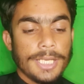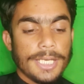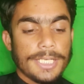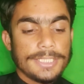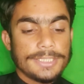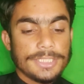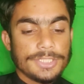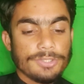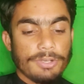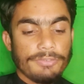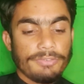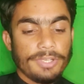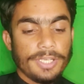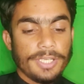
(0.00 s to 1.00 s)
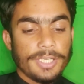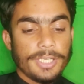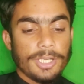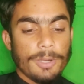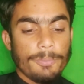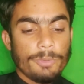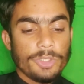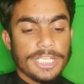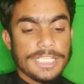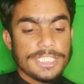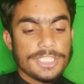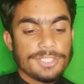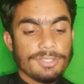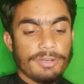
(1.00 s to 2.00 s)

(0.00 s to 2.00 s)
other software components.